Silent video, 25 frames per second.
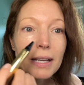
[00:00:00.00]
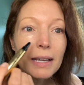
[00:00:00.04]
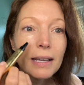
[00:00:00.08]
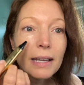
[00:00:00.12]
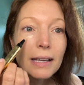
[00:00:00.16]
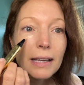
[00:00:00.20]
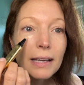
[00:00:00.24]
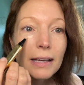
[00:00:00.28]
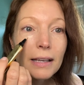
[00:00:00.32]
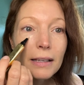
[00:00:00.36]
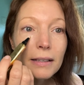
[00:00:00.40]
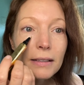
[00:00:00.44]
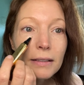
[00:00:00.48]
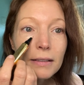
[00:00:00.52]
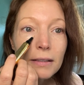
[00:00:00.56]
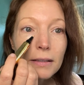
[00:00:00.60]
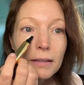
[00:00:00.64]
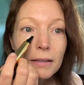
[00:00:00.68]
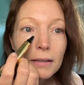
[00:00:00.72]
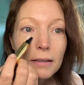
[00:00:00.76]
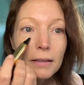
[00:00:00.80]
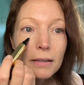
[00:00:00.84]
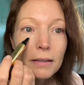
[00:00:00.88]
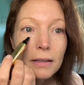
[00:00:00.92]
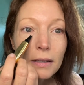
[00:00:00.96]
hand
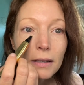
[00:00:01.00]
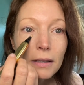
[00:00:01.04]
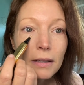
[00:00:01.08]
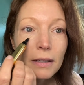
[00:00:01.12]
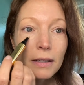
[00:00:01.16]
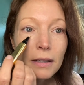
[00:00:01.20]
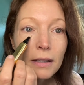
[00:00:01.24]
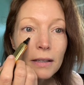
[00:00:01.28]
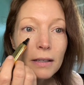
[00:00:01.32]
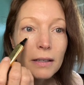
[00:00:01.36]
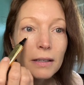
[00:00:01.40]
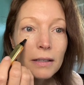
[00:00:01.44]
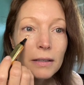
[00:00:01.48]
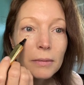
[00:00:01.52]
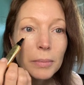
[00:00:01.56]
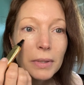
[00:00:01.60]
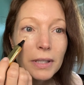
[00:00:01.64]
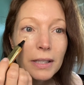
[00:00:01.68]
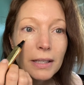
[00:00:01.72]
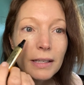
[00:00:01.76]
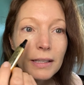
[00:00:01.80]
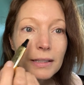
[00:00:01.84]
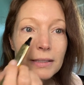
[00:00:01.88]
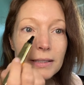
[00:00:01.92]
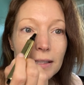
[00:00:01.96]

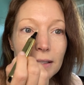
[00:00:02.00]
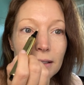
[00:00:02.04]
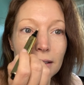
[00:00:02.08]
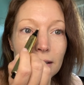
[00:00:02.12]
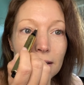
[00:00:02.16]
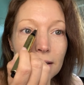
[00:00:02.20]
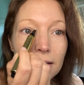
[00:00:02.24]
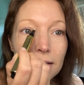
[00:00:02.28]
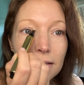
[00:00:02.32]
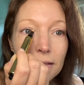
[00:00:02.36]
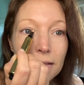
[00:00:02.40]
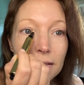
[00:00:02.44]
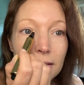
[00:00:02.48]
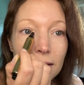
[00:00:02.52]
because it is,